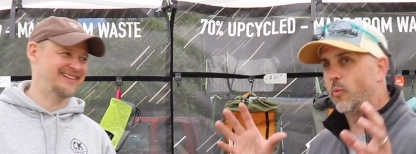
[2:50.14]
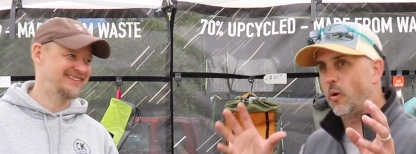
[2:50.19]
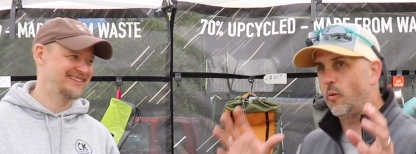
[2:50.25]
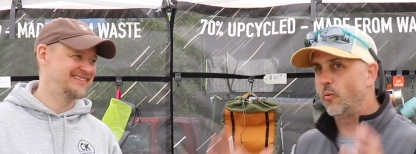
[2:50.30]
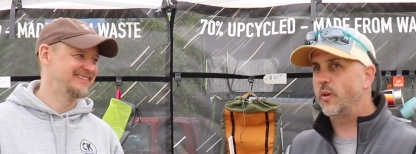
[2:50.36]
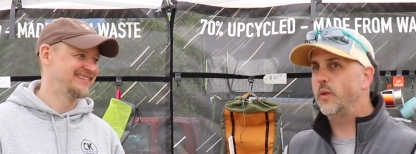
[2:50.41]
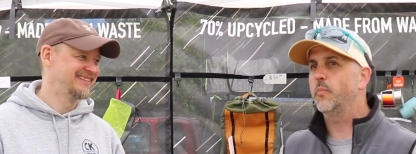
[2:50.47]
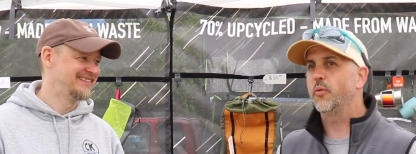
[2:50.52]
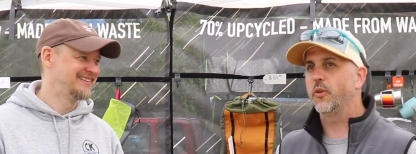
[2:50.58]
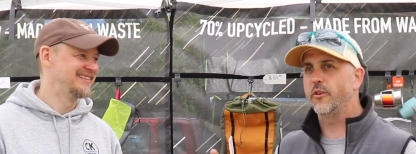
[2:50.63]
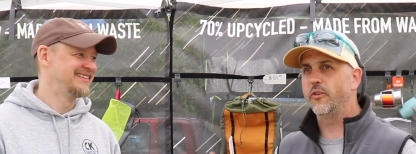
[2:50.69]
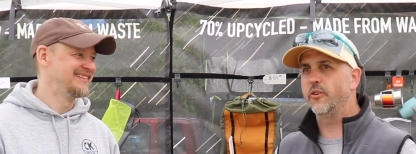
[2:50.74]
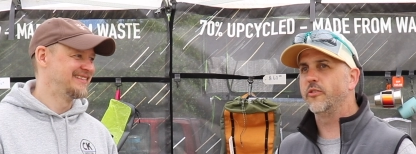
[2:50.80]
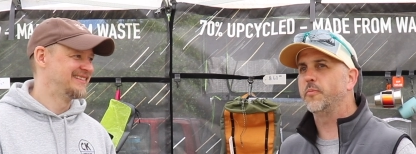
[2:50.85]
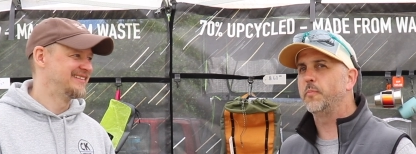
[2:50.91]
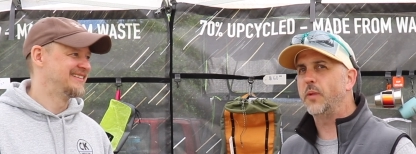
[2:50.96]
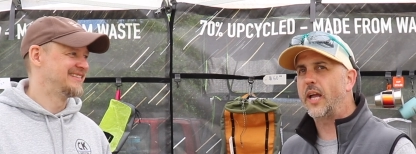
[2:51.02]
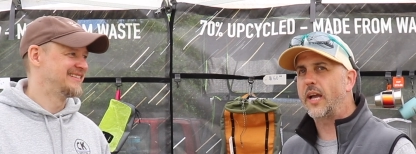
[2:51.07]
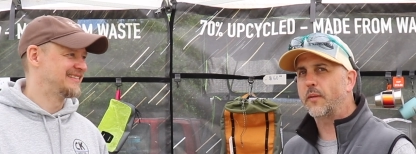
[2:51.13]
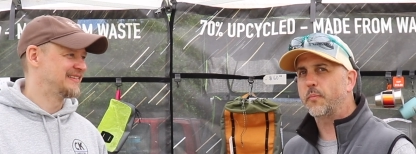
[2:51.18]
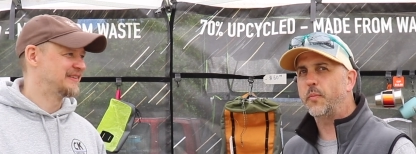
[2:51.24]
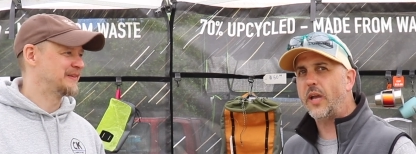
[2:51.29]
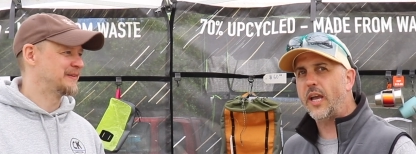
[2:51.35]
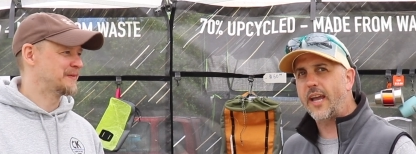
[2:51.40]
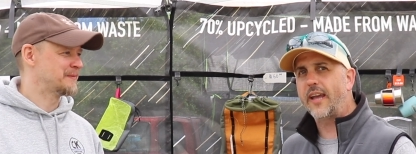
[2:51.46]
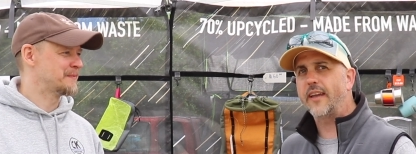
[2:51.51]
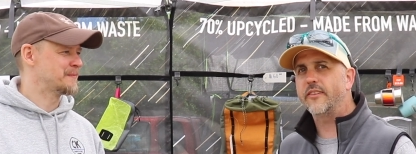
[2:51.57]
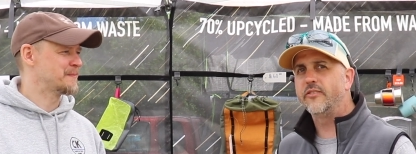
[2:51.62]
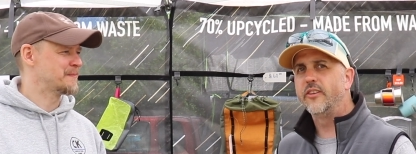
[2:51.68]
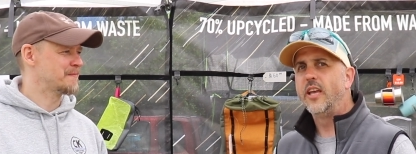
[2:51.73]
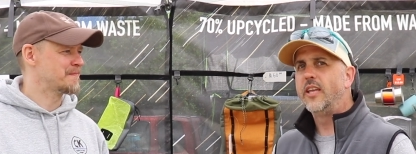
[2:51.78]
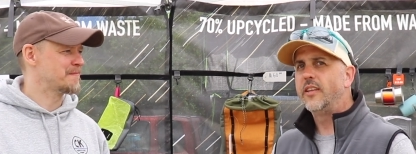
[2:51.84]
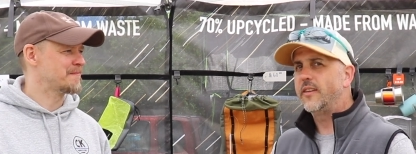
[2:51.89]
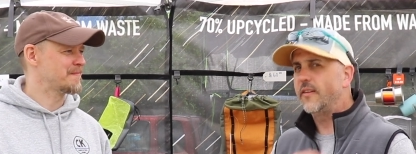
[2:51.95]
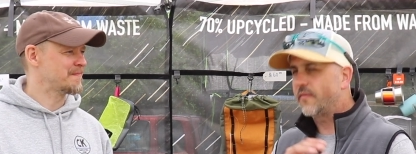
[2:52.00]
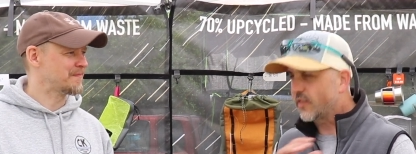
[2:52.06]
Speaker 1: when we produce black bags,
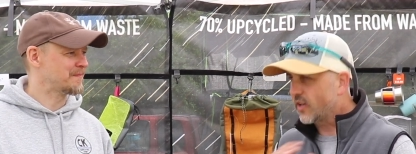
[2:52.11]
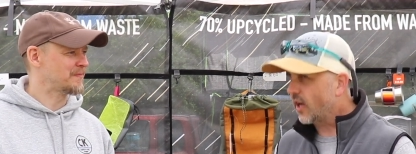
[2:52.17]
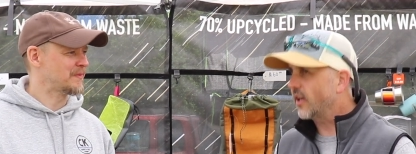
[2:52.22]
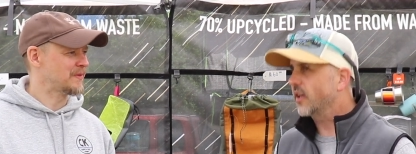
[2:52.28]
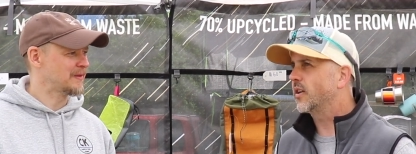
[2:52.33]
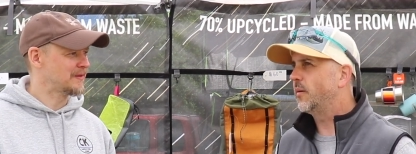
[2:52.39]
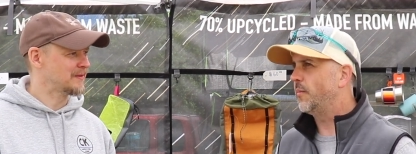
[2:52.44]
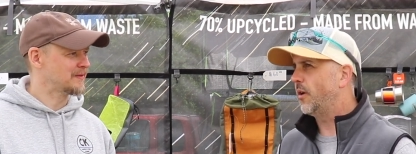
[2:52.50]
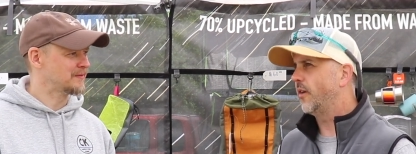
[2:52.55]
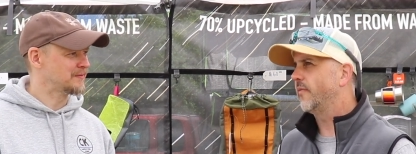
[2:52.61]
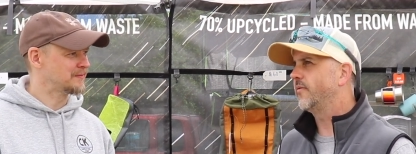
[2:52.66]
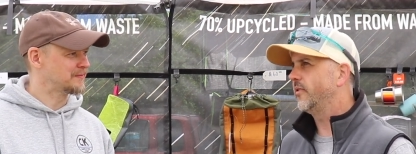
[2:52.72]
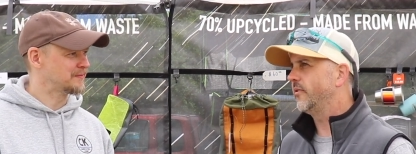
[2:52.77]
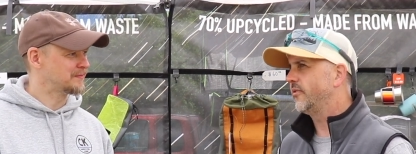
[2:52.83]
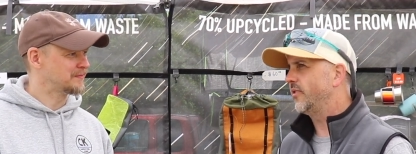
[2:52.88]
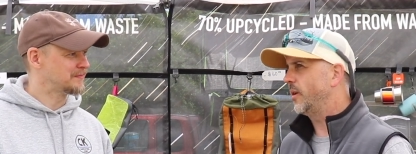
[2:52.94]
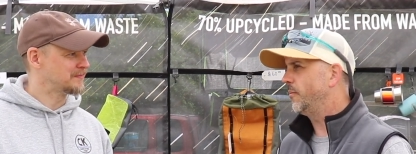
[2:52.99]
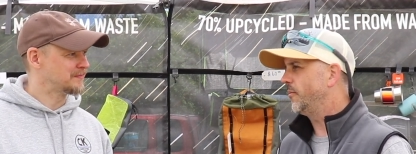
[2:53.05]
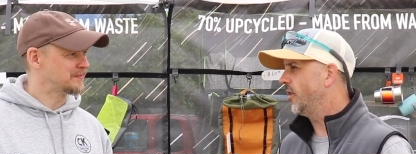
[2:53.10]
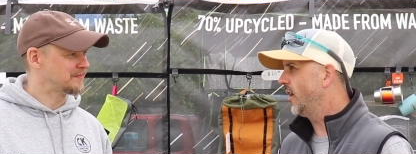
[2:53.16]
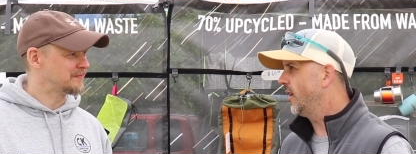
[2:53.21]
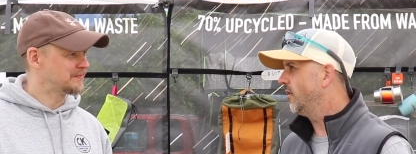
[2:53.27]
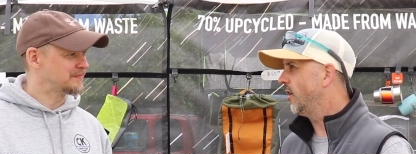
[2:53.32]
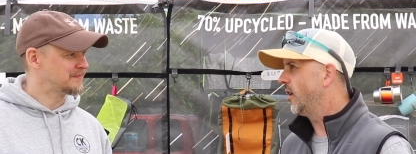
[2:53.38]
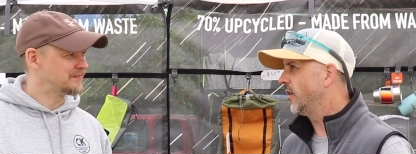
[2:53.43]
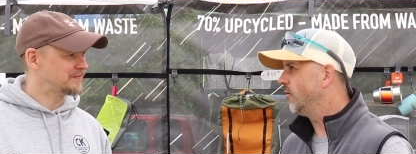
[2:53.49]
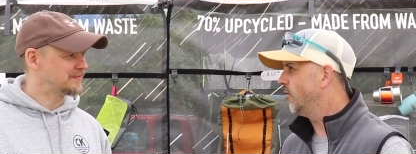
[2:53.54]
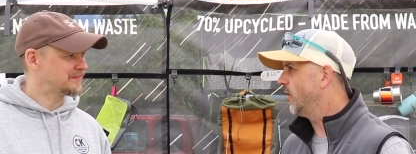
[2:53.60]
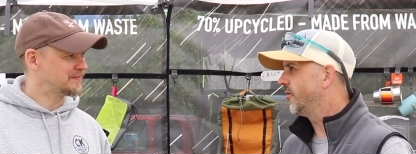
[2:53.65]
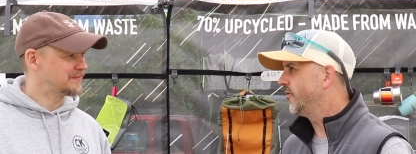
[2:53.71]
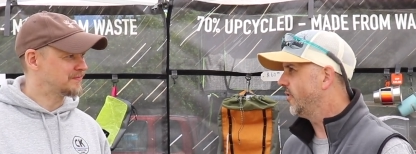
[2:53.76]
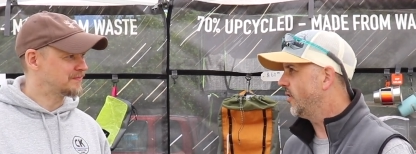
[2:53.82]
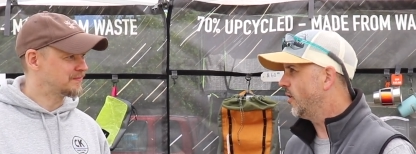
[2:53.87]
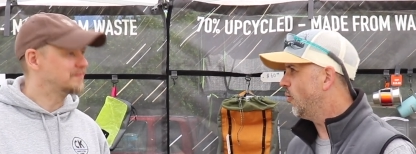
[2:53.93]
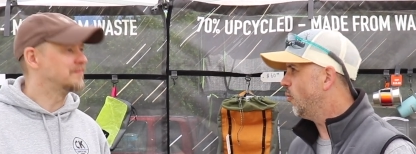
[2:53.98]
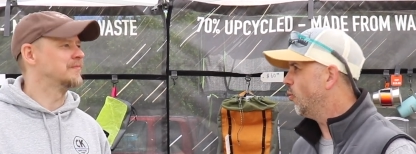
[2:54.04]
they've got to come off the same dye lot, or else
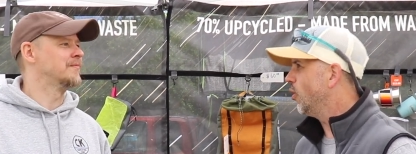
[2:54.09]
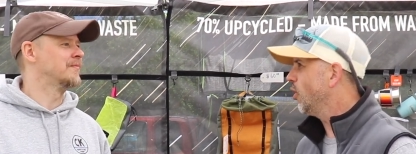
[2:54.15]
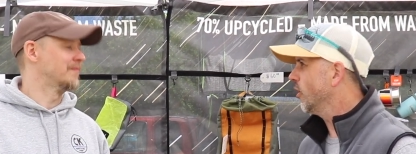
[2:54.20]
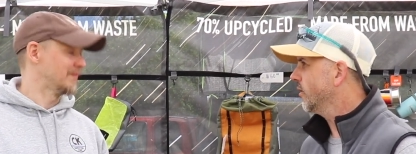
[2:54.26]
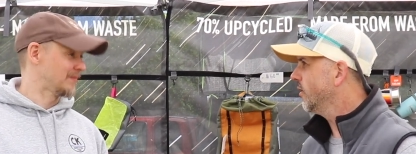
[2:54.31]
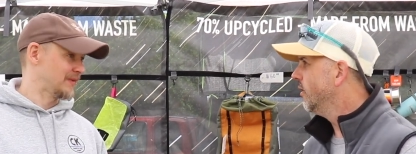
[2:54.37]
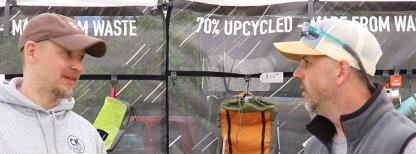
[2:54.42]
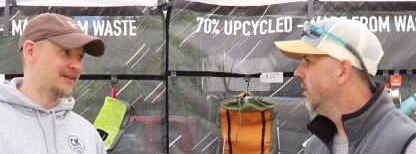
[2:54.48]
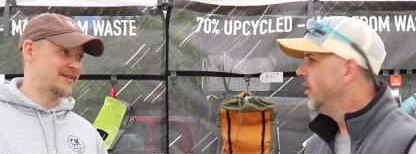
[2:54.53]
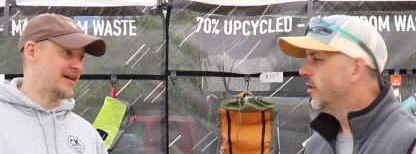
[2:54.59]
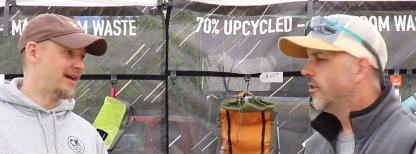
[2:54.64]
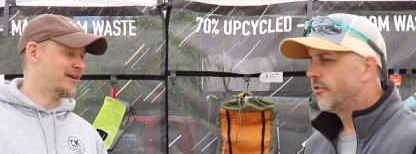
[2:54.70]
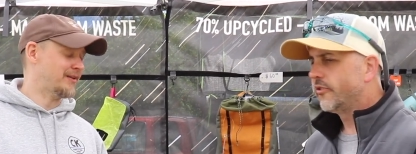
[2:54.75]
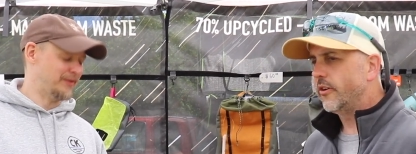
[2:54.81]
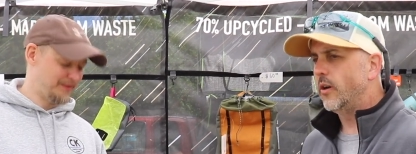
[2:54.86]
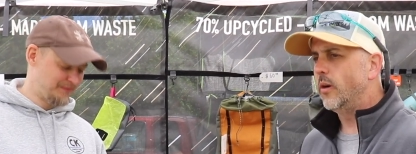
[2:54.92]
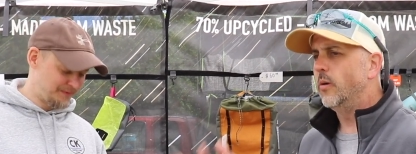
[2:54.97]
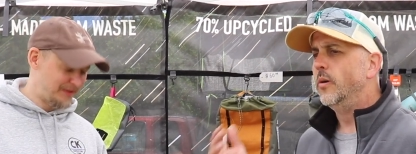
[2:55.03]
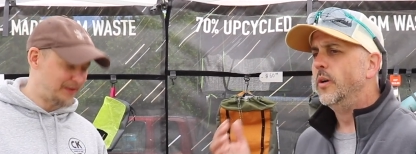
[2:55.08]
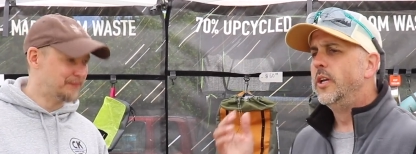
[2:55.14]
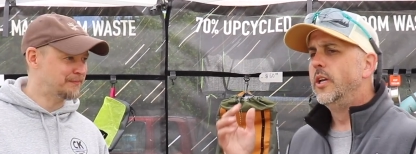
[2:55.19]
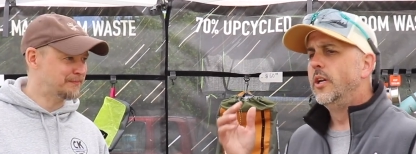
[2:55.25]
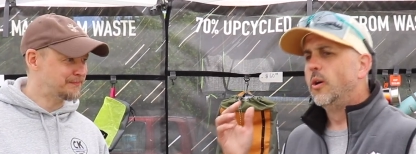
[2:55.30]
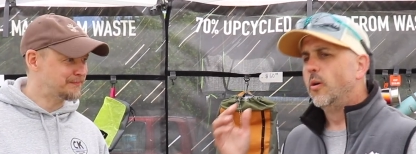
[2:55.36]
they don't work. Exactly. So yep.